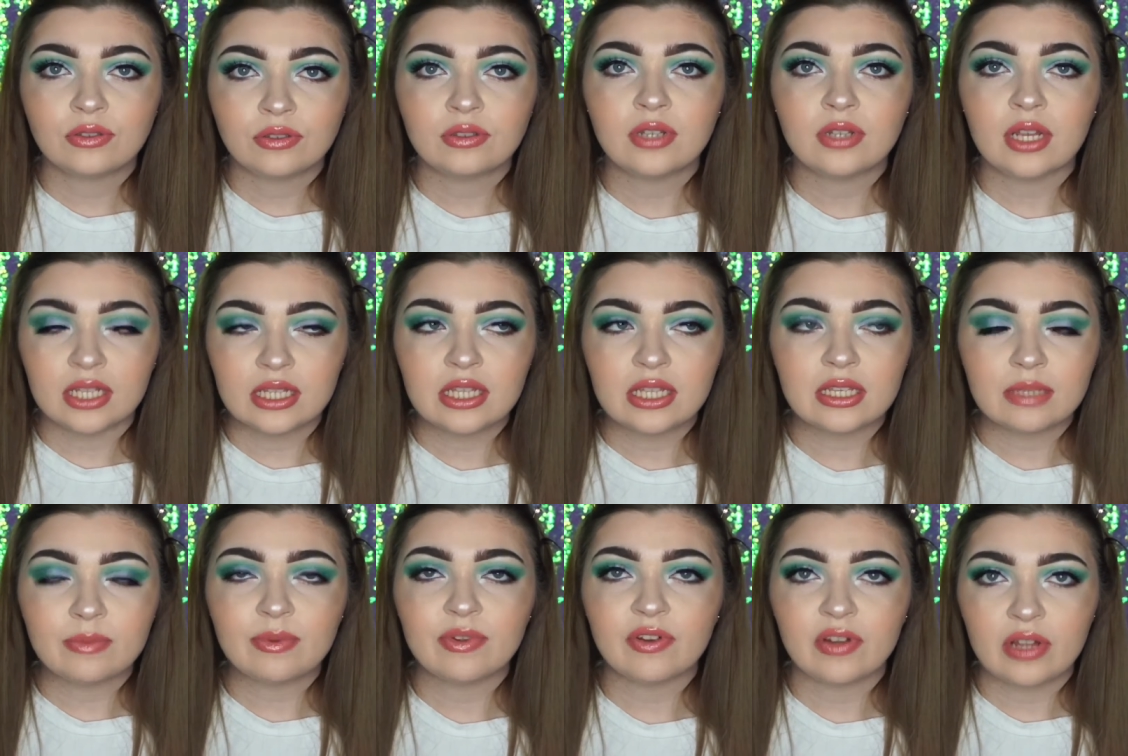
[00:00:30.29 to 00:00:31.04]
It's,
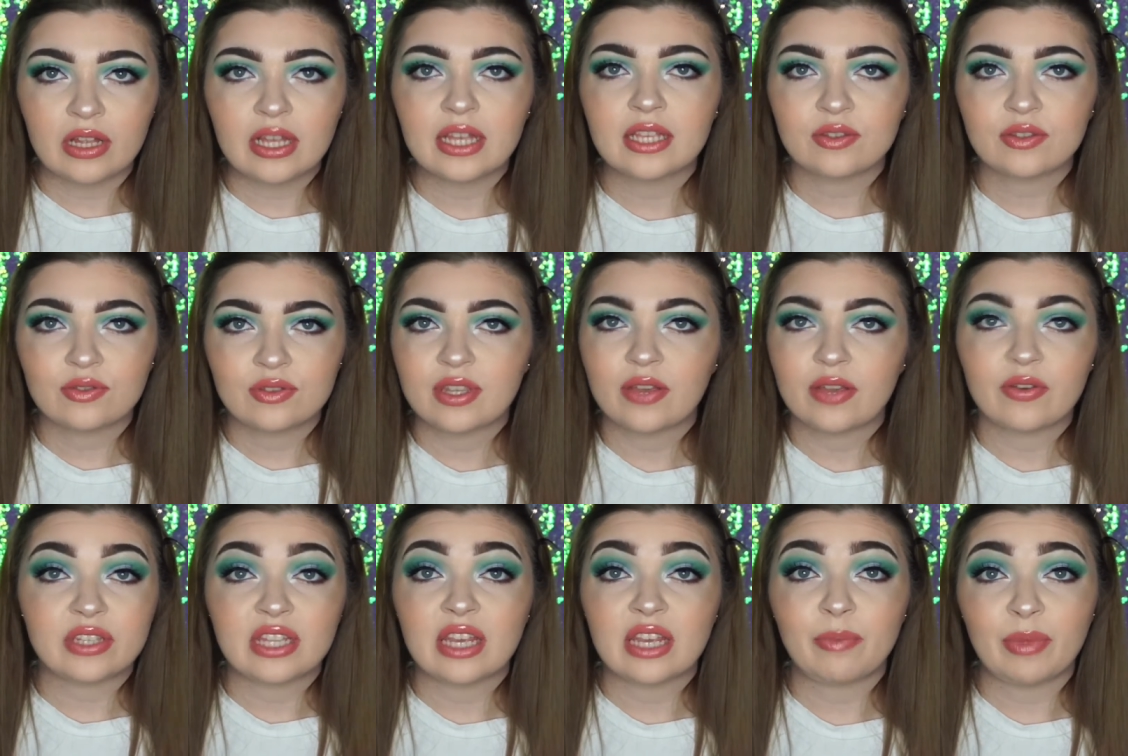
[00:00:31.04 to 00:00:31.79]
it's, it's
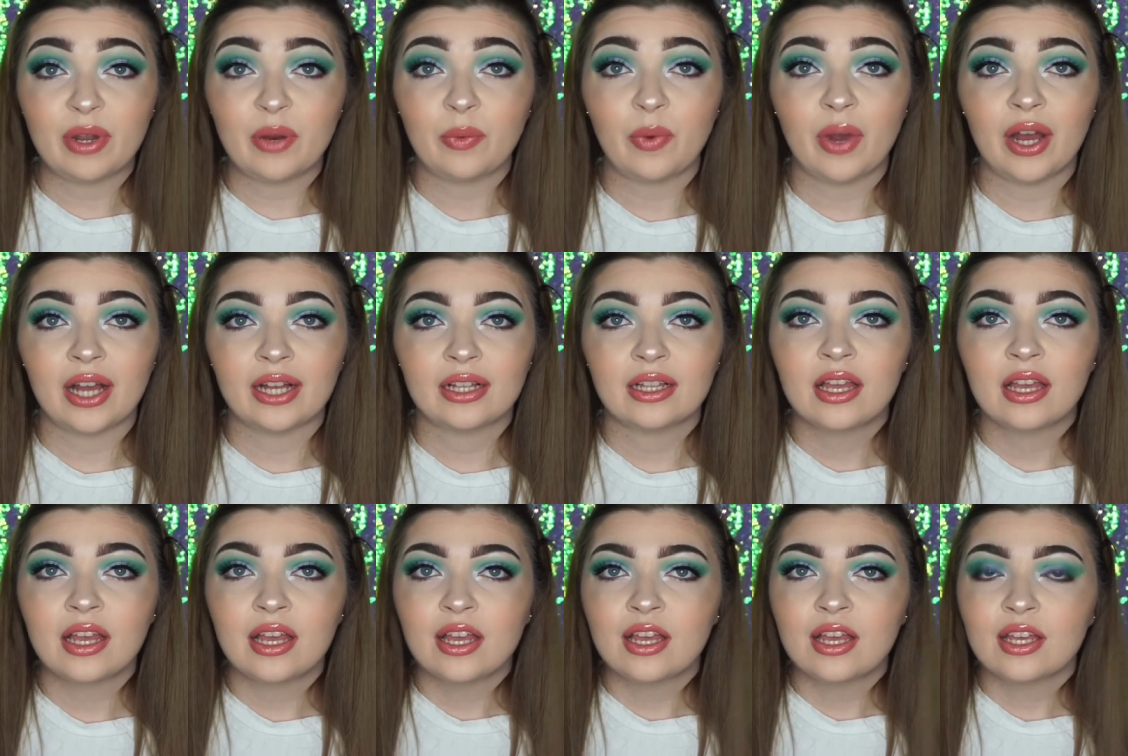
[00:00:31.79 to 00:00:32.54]
seriously been a while.
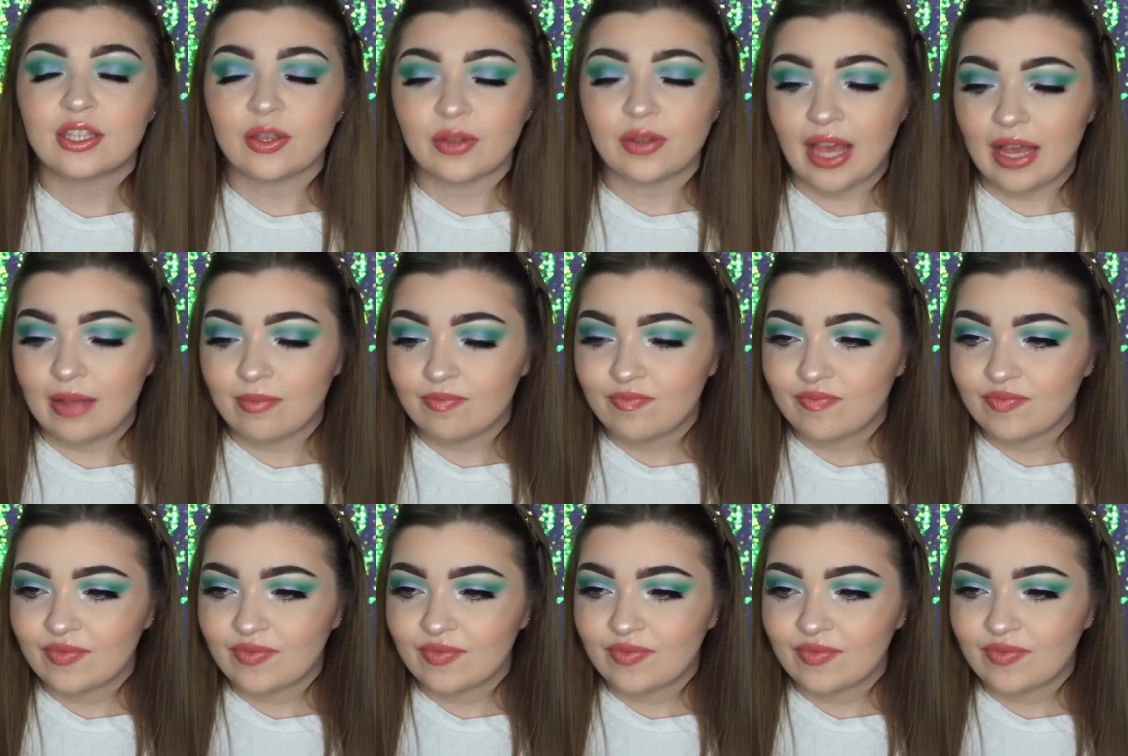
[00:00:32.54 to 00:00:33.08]
So yeah,